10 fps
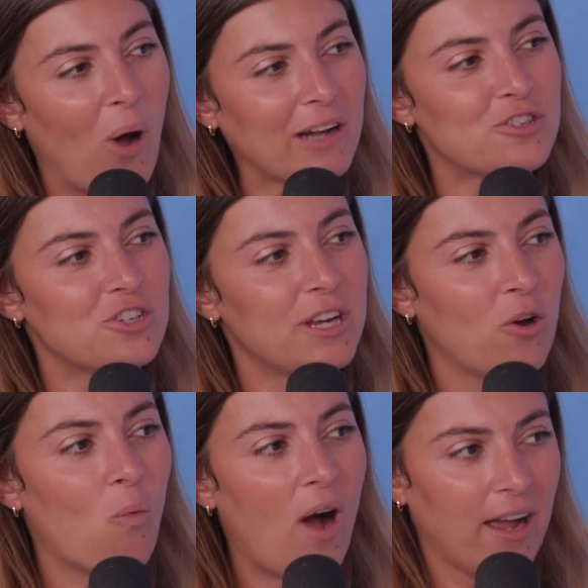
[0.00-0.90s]
watched
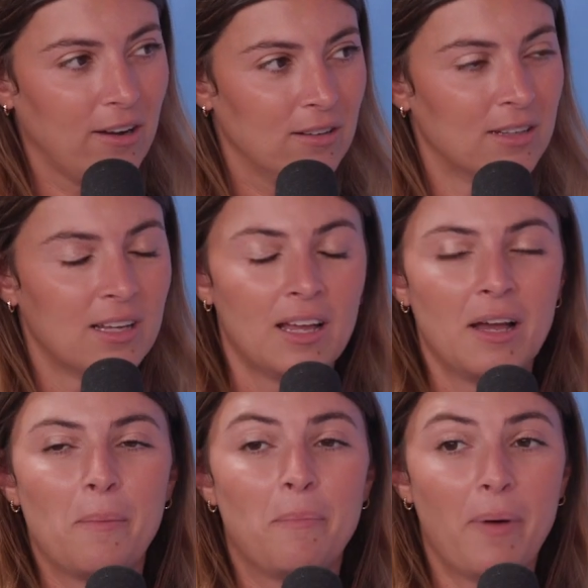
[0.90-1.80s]
in a while,
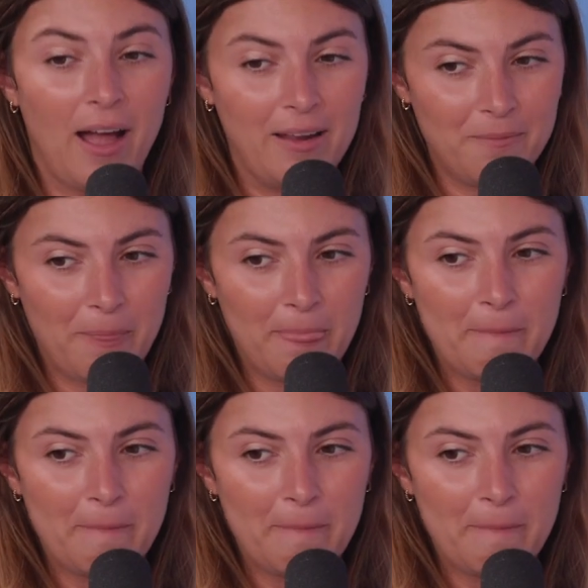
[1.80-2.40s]
but